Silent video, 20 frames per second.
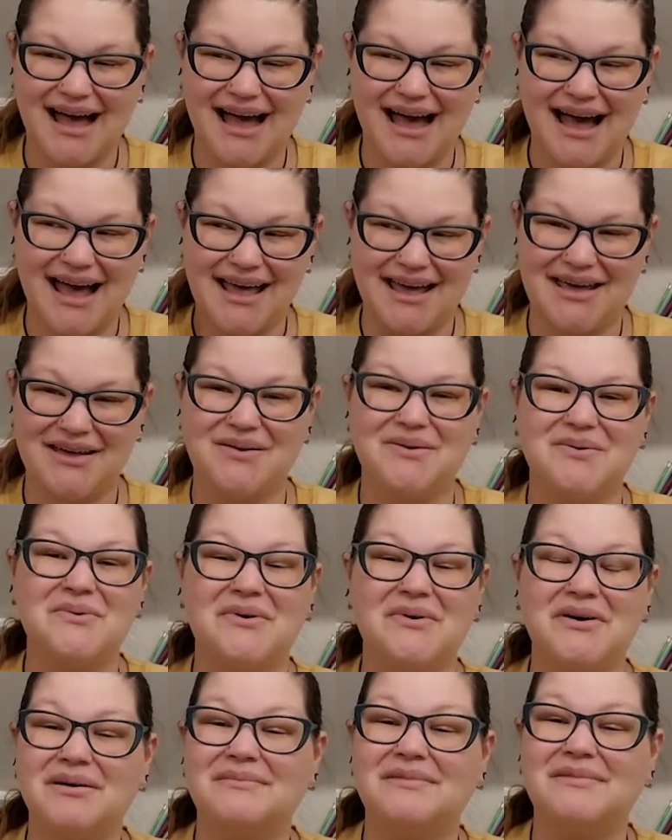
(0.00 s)
I can
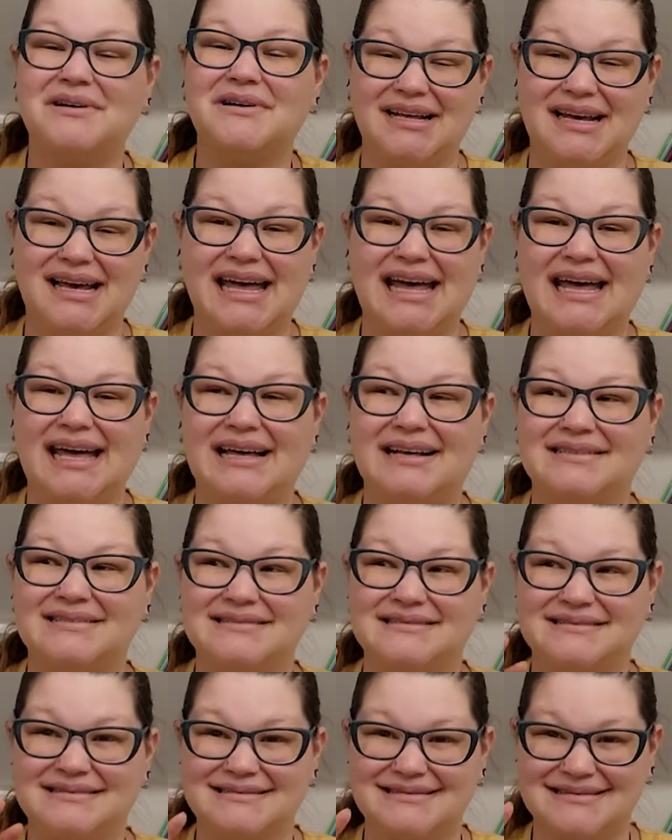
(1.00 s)
normally
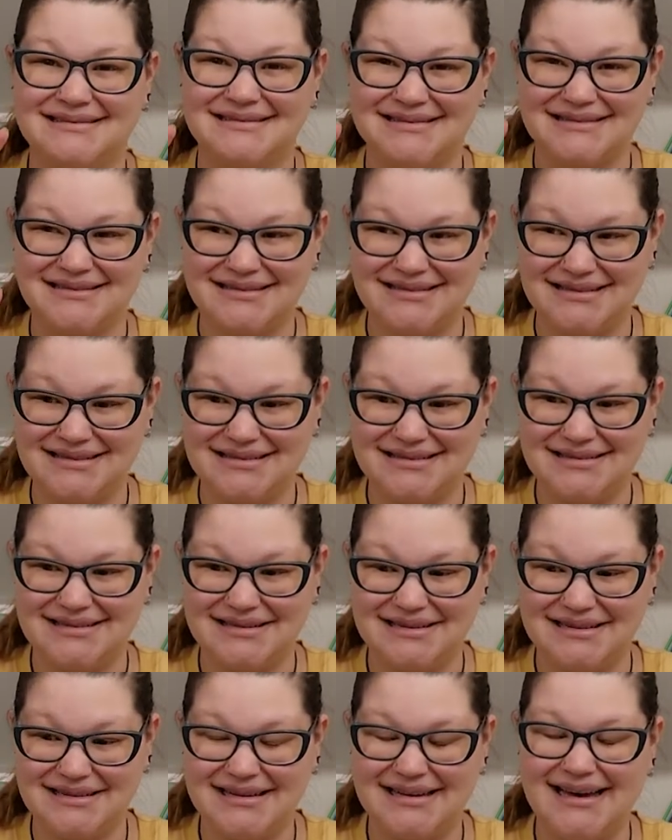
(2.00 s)

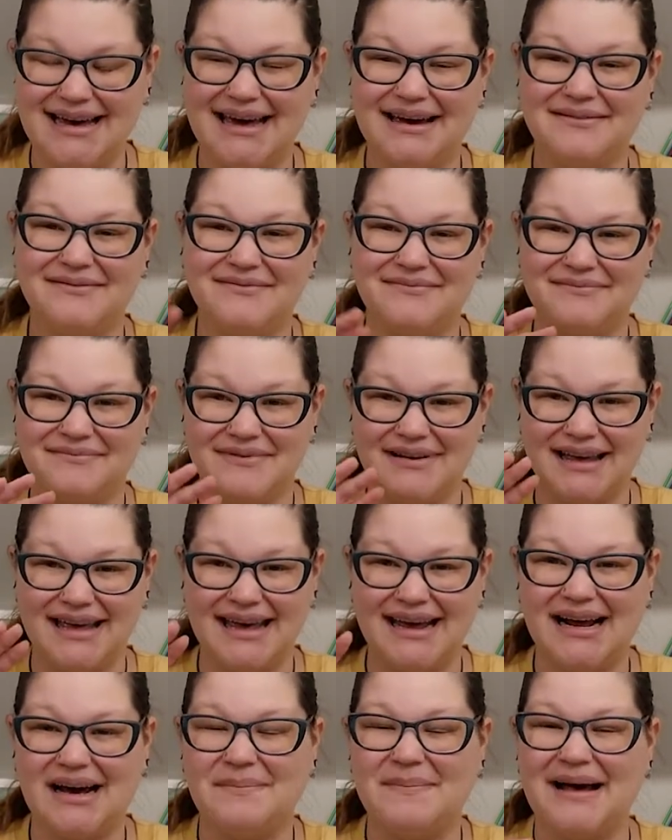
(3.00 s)
get
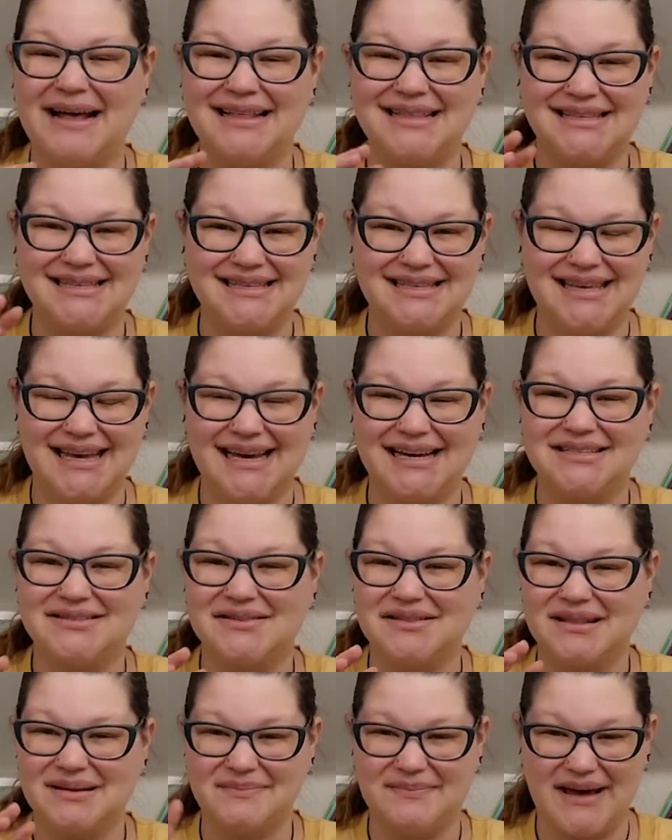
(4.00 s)
up at 6
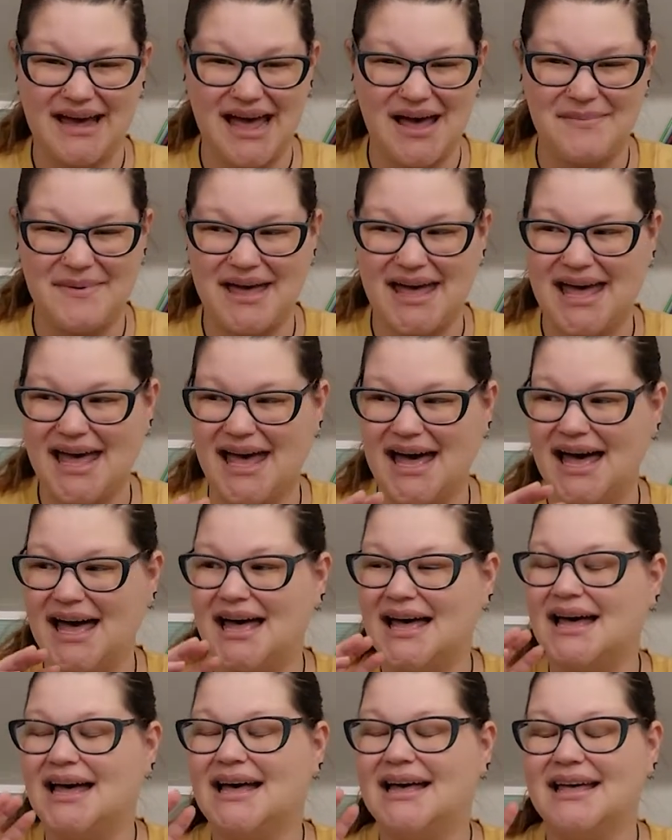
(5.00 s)
with the baby,
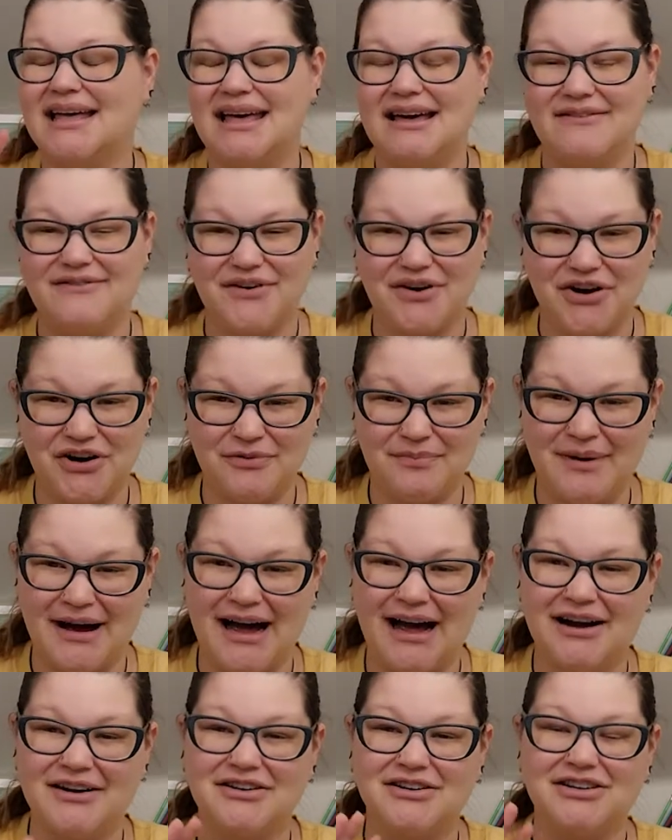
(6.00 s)
give her her
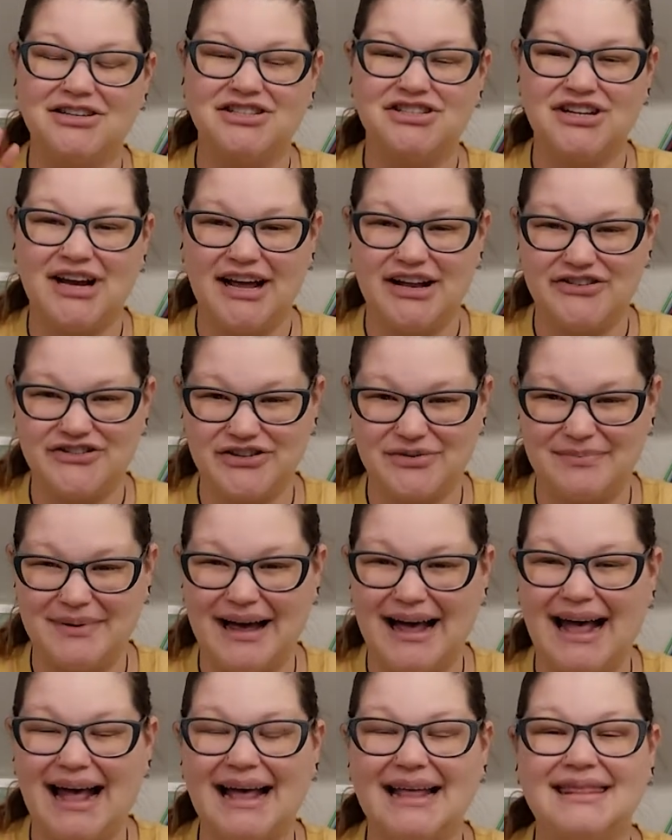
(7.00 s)
bottle, change her
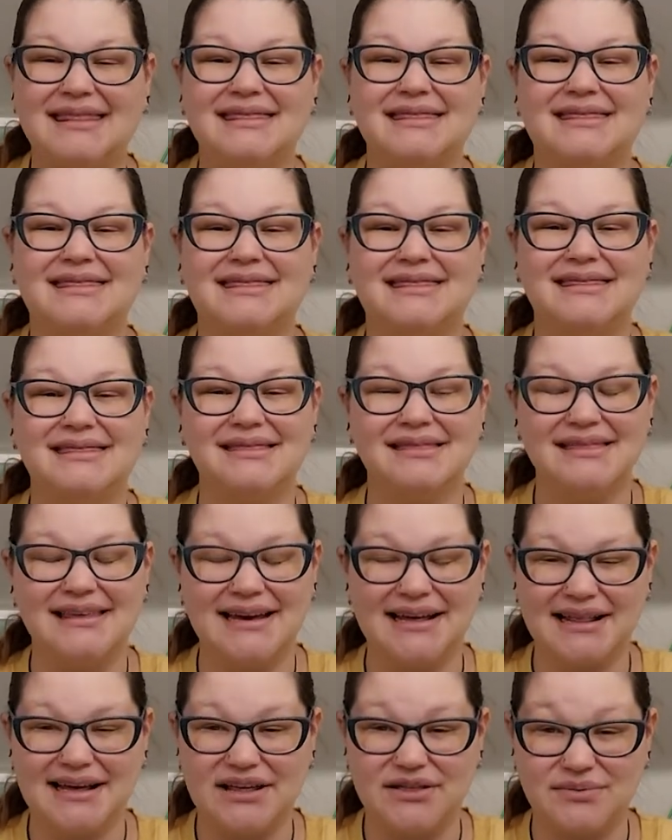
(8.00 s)
butt, and
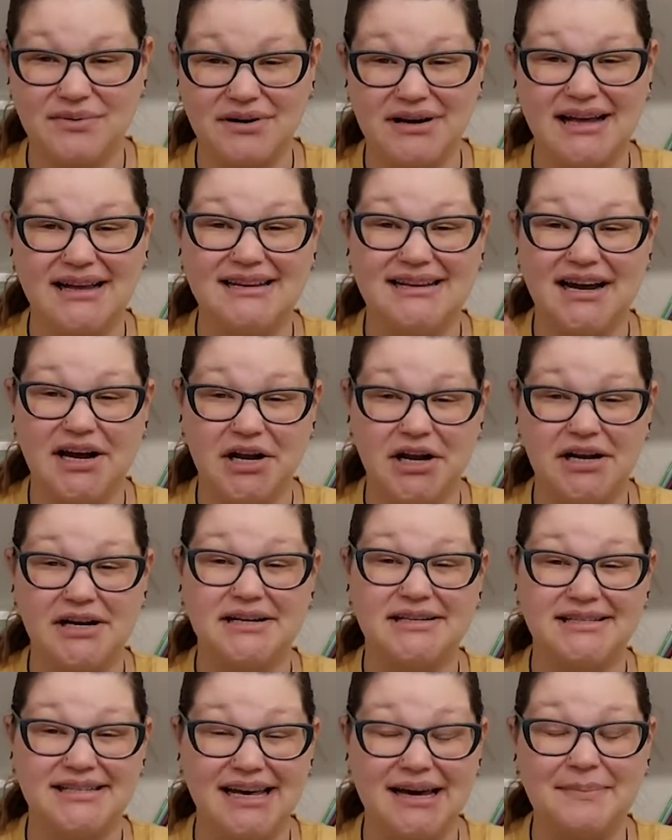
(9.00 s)
Lilith will continue
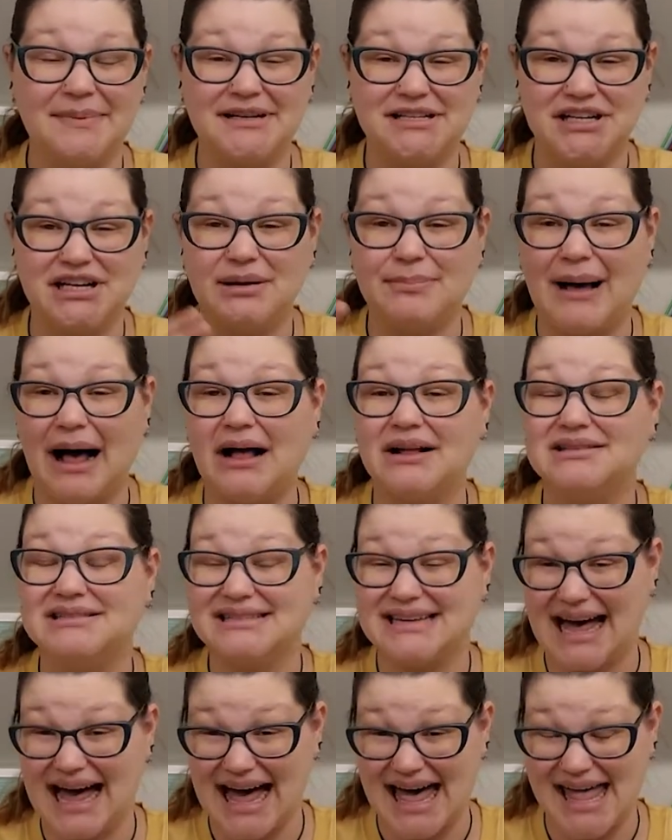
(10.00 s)
to sleep until about
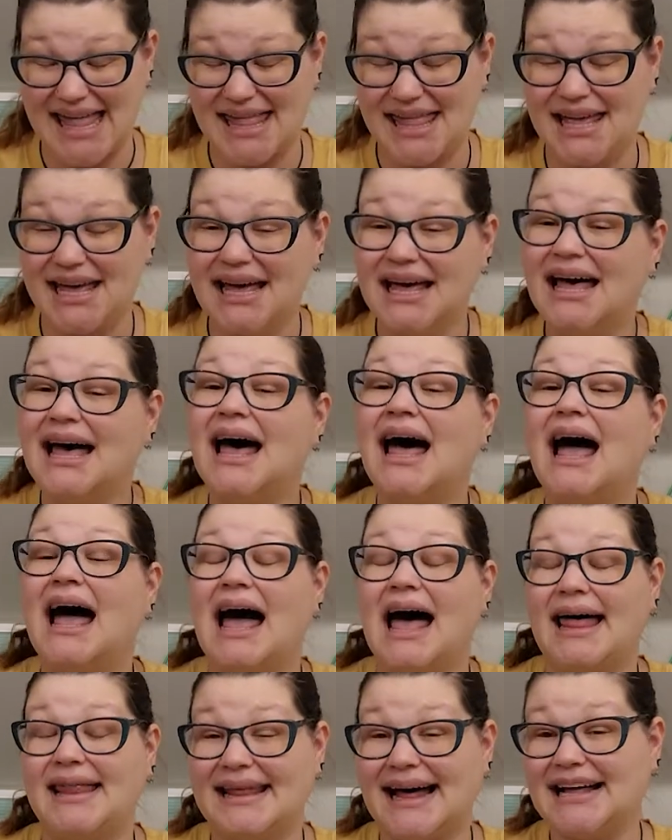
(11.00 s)
10.
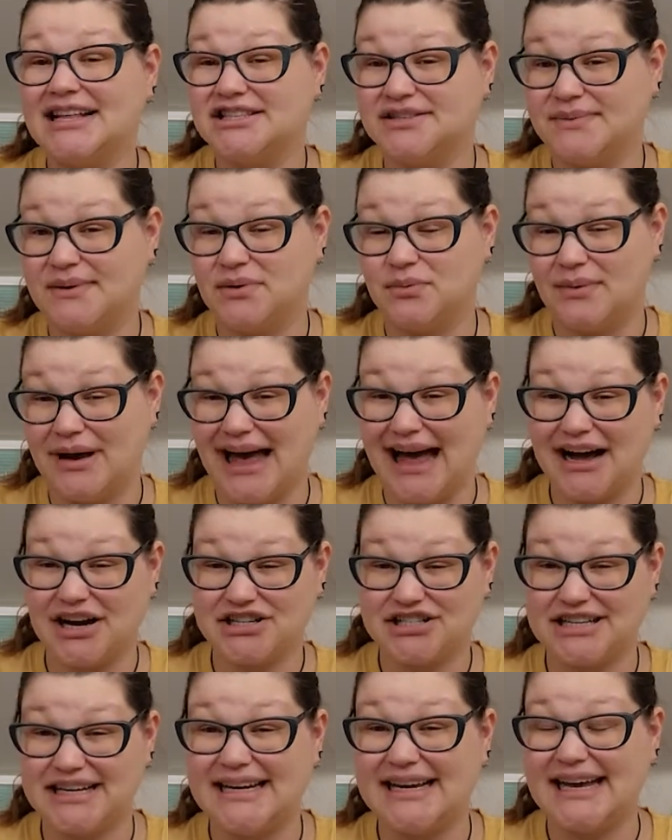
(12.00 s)
And that's when we
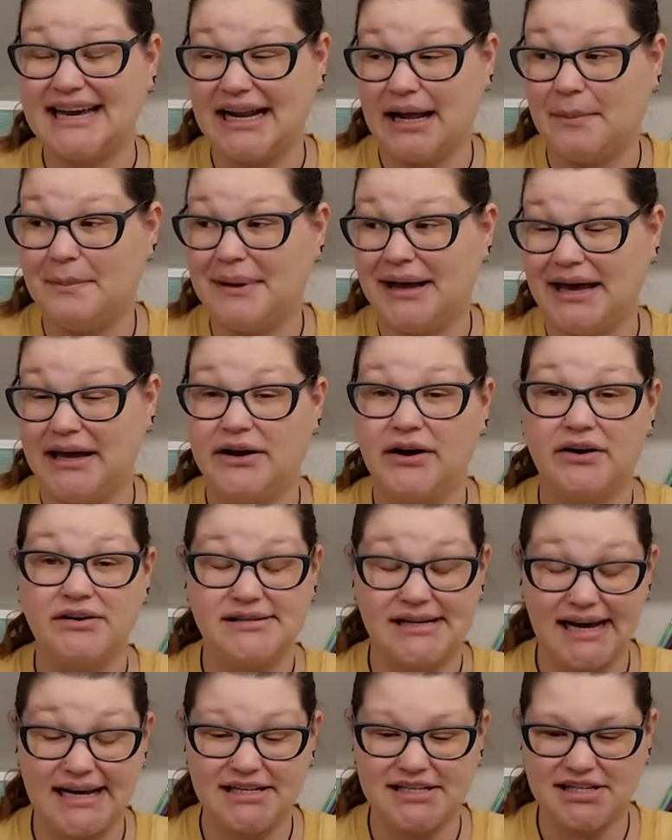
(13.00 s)
actually get up and get our
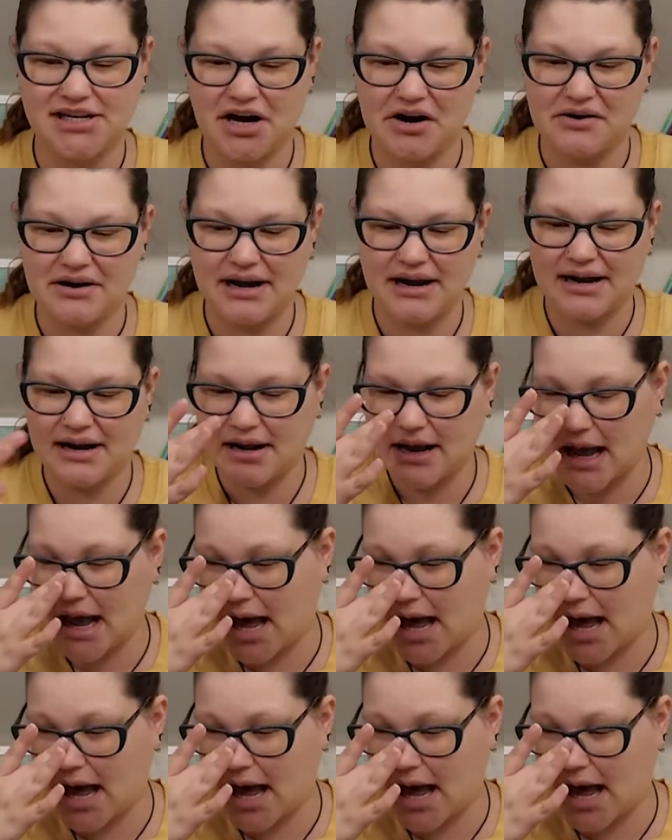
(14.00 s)
day started.